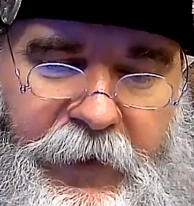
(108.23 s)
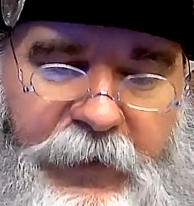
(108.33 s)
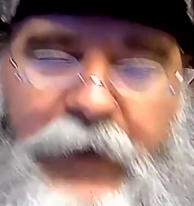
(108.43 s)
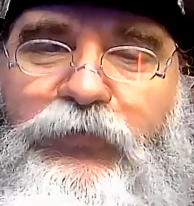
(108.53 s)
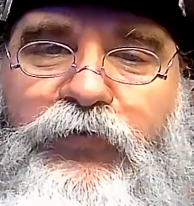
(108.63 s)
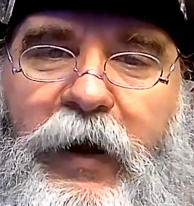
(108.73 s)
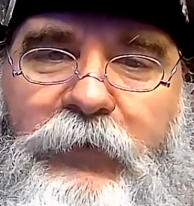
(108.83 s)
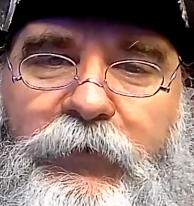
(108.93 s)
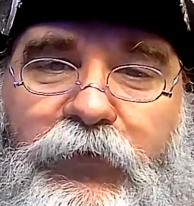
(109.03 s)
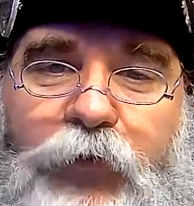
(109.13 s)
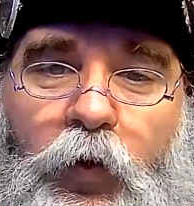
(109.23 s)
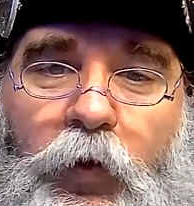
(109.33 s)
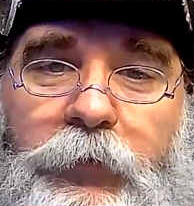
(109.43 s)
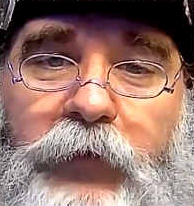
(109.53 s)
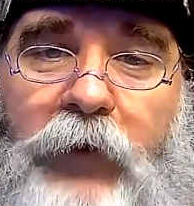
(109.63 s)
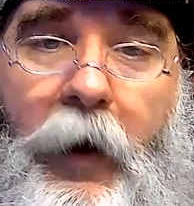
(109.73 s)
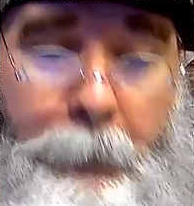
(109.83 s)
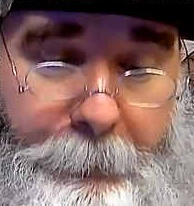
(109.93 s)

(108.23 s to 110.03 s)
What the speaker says: that transforms a